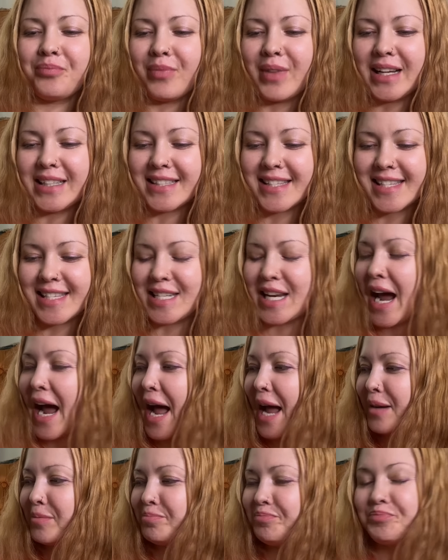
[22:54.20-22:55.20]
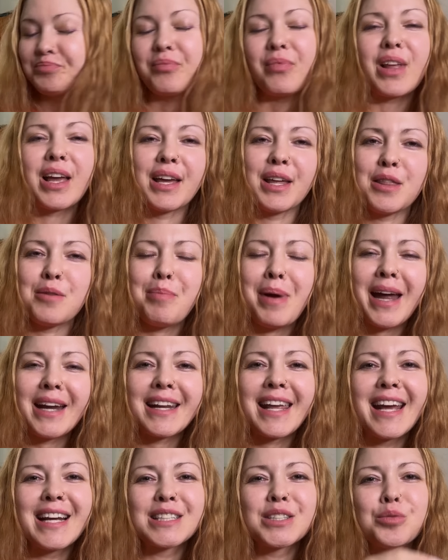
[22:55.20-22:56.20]
it's time. The
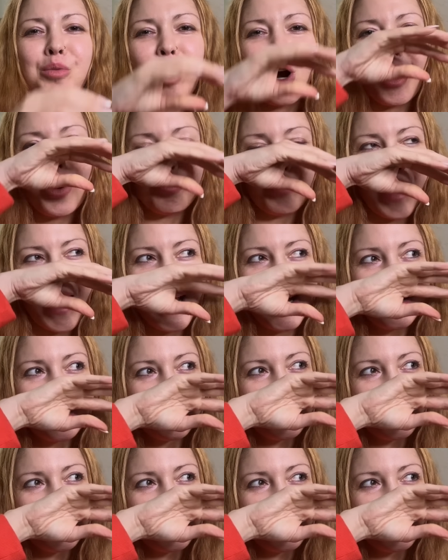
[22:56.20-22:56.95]
pancakes were all right.